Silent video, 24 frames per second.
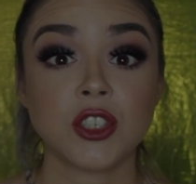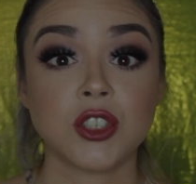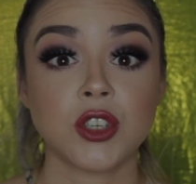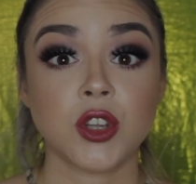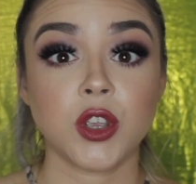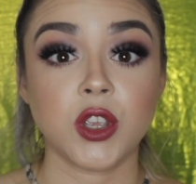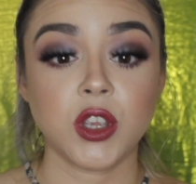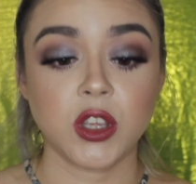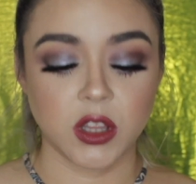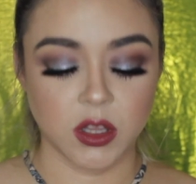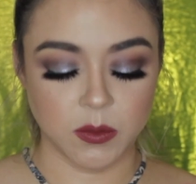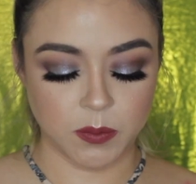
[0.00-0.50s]

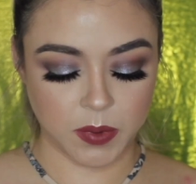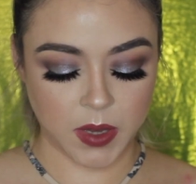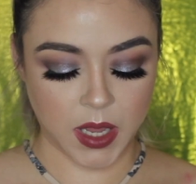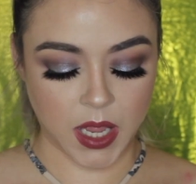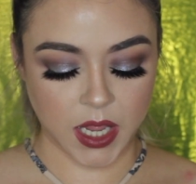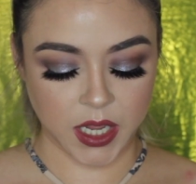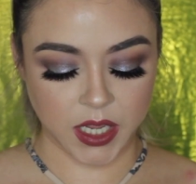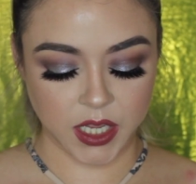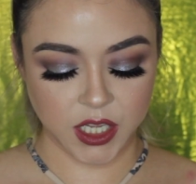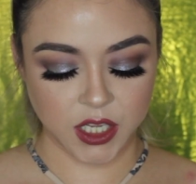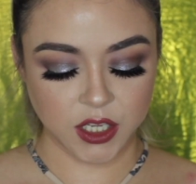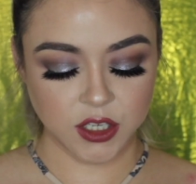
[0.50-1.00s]
Show you the
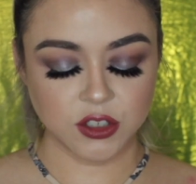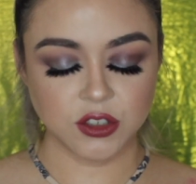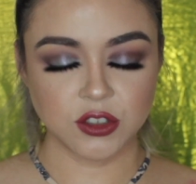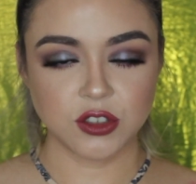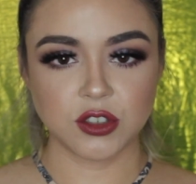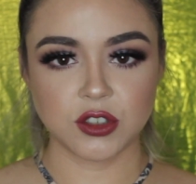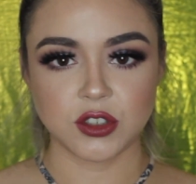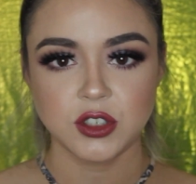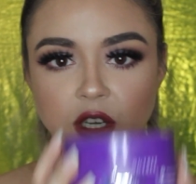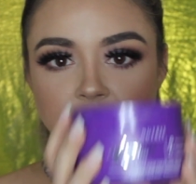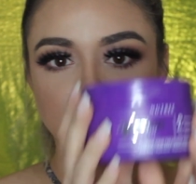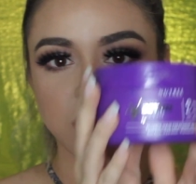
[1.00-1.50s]

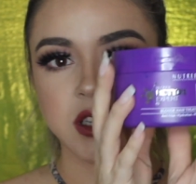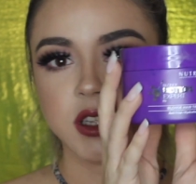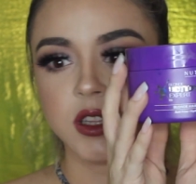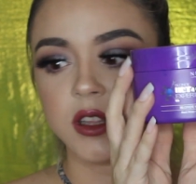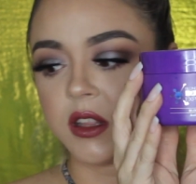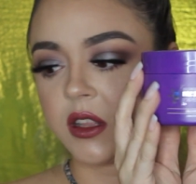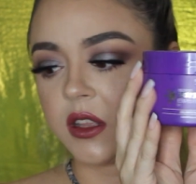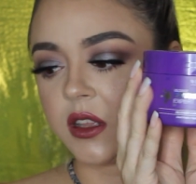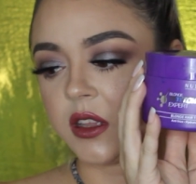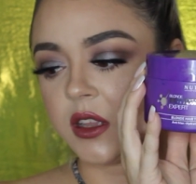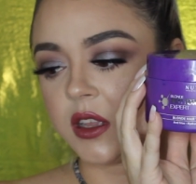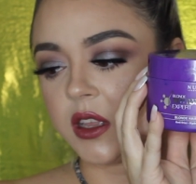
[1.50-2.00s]
package.
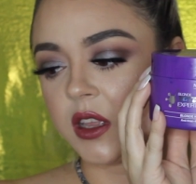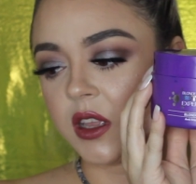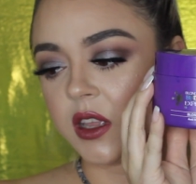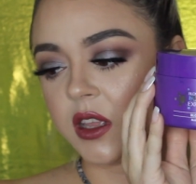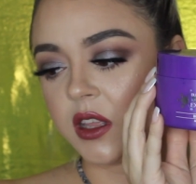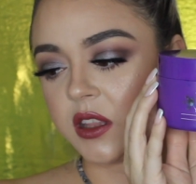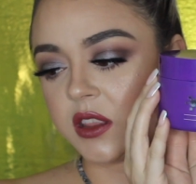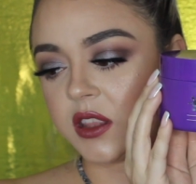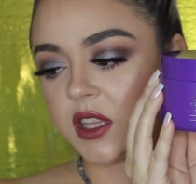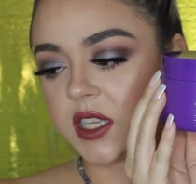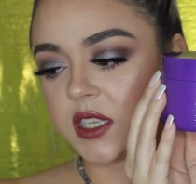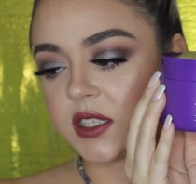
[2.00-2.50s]

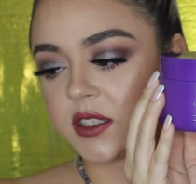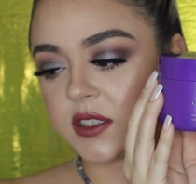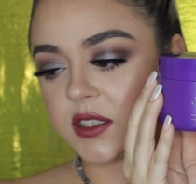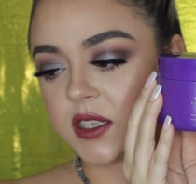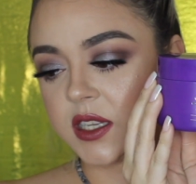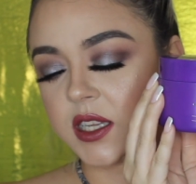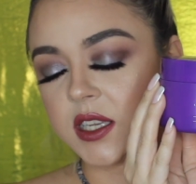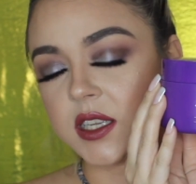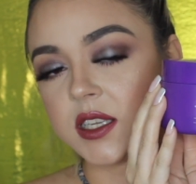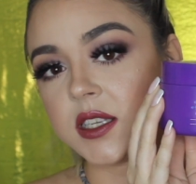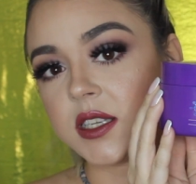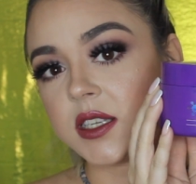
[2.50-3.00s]
This
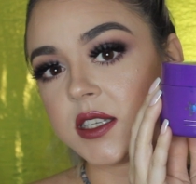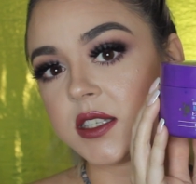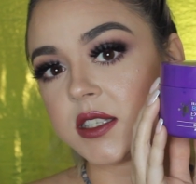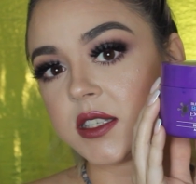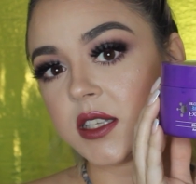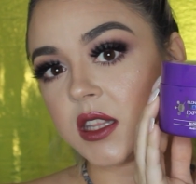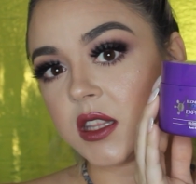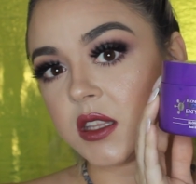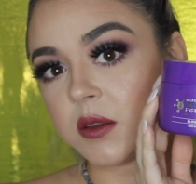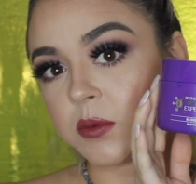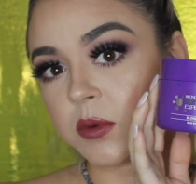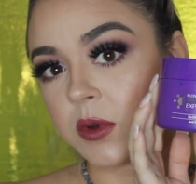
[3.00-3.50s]
is
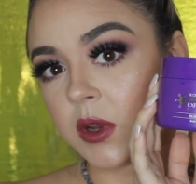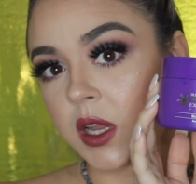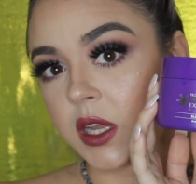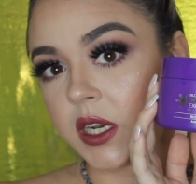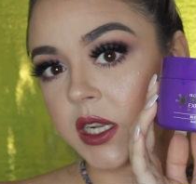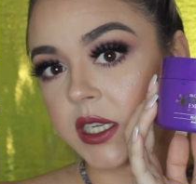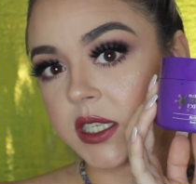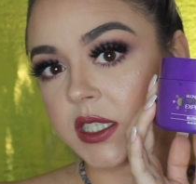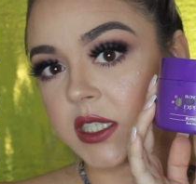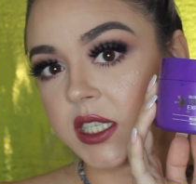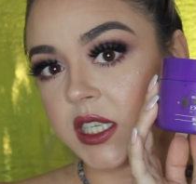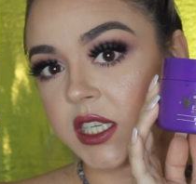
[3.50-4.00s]
the
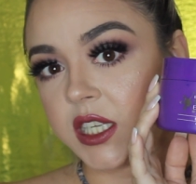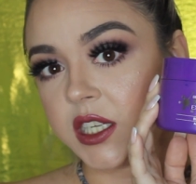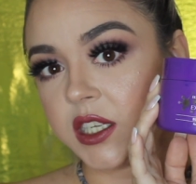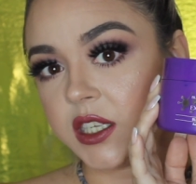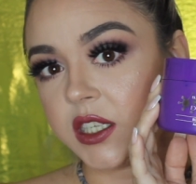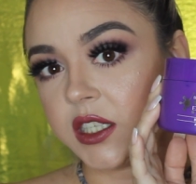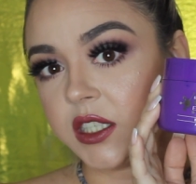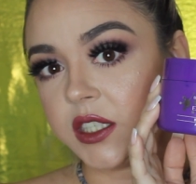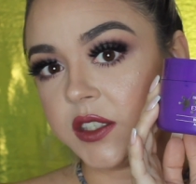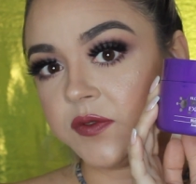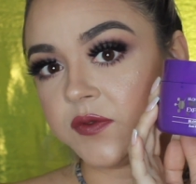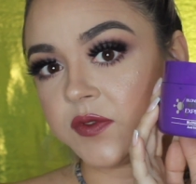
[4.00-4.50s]
product
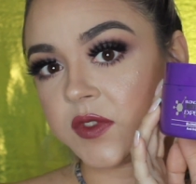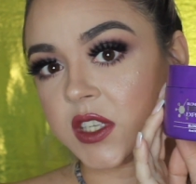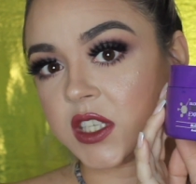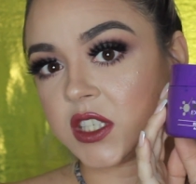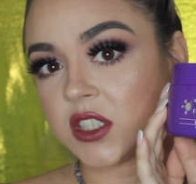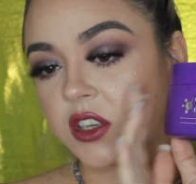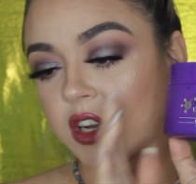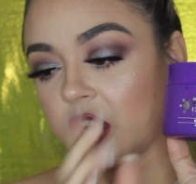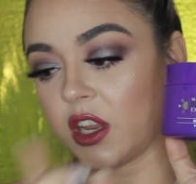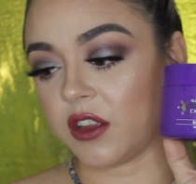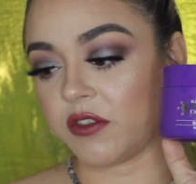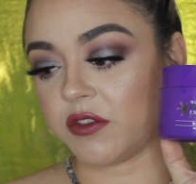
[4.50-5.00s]
here.
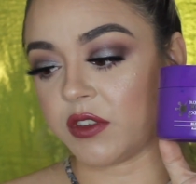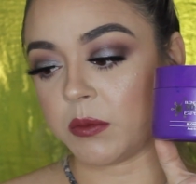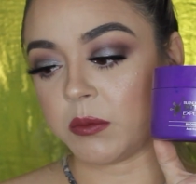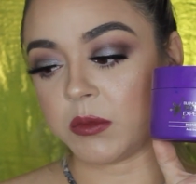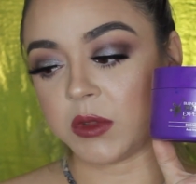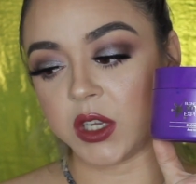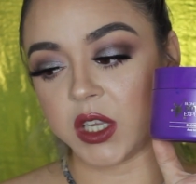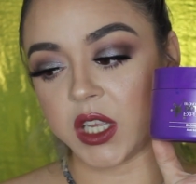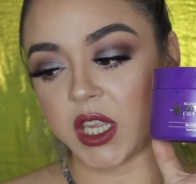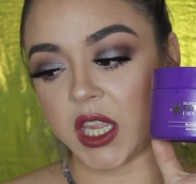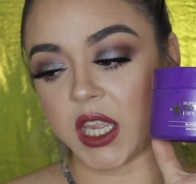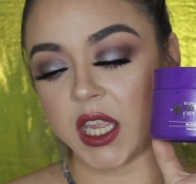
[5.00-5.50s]
Sorry if
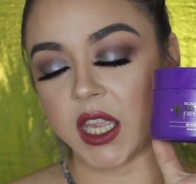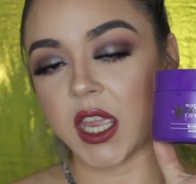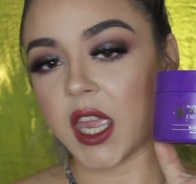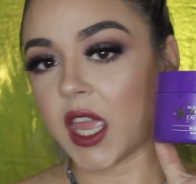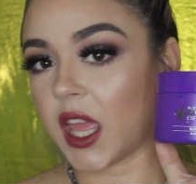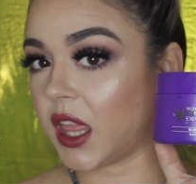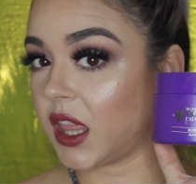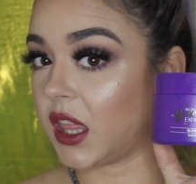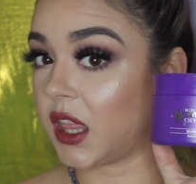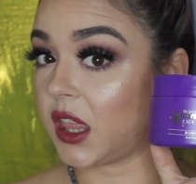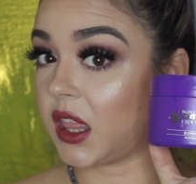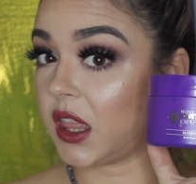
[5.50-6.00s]
I'm looking
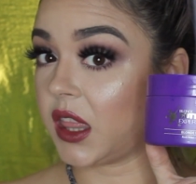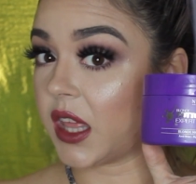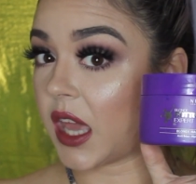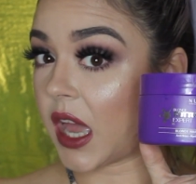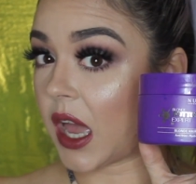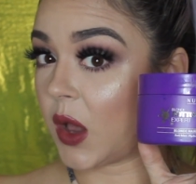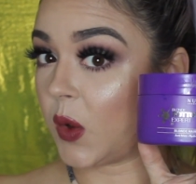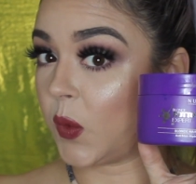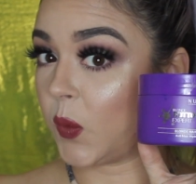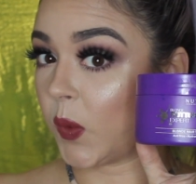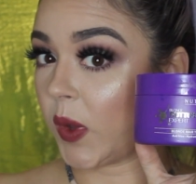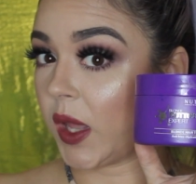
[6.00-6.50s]

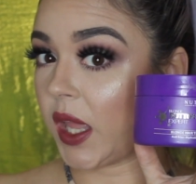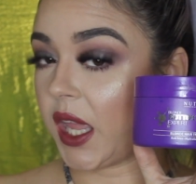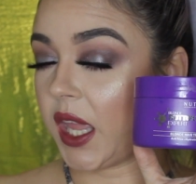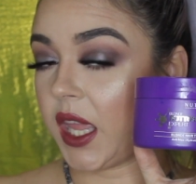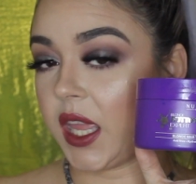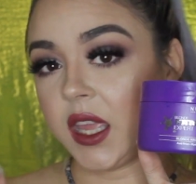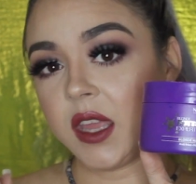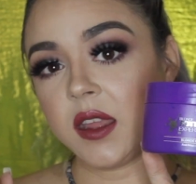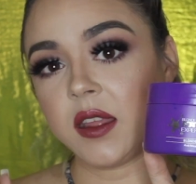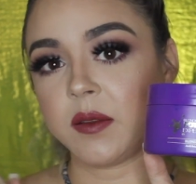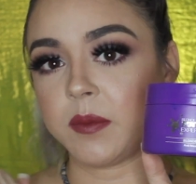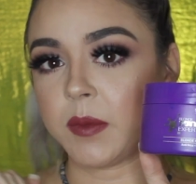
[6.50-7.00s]
that
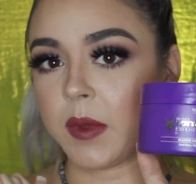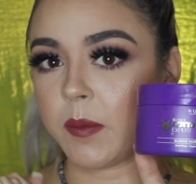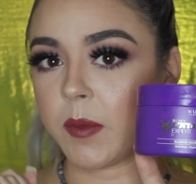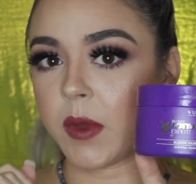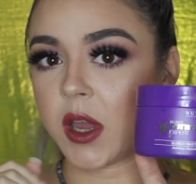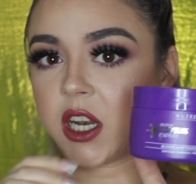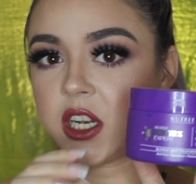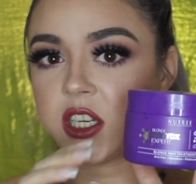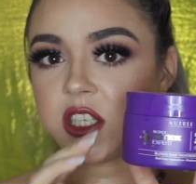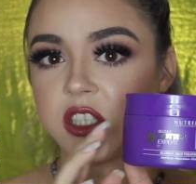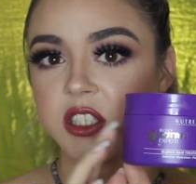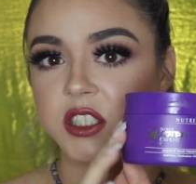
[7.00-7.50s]
way. My
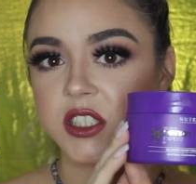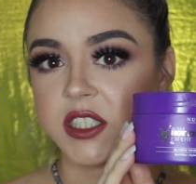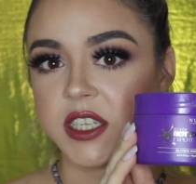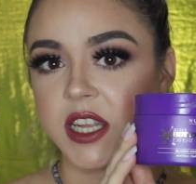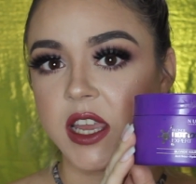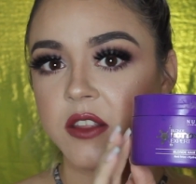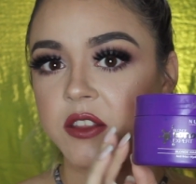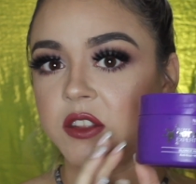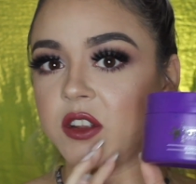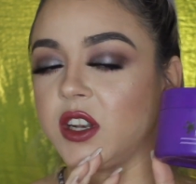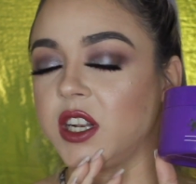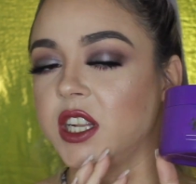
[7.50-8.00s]
monitor is
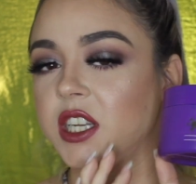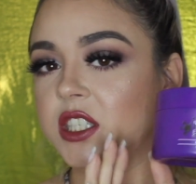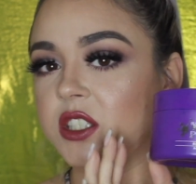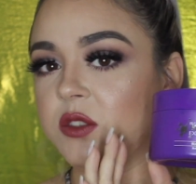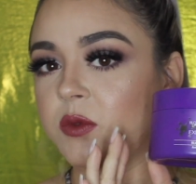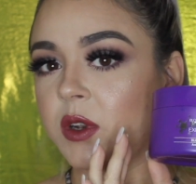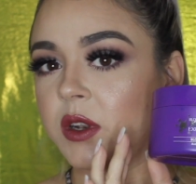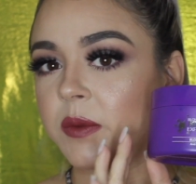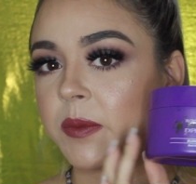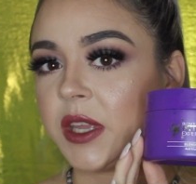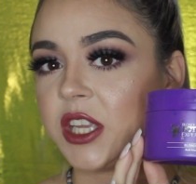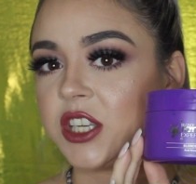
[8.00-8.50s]
down there and I
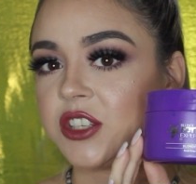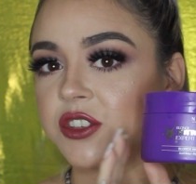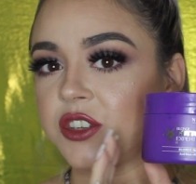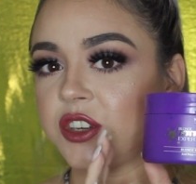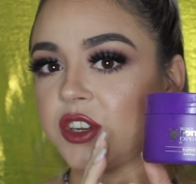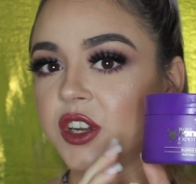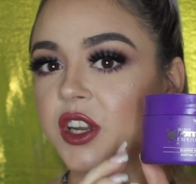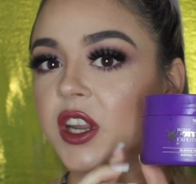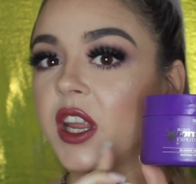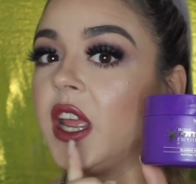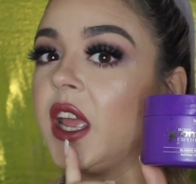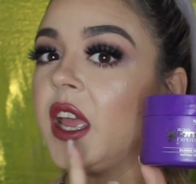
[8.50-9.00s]
just want to make
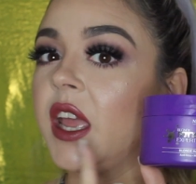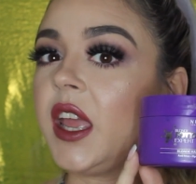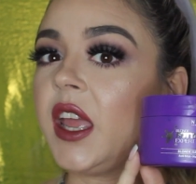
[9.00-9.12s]
sure